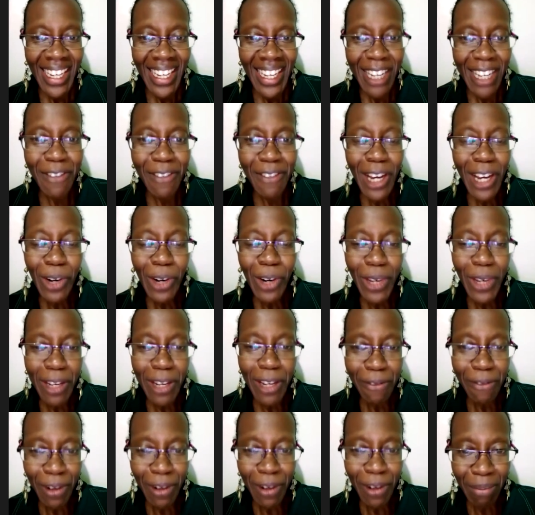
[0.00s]
If you're
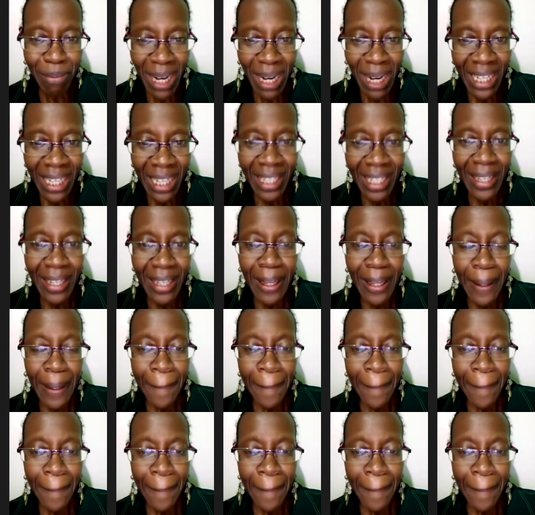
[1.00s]
looking for money,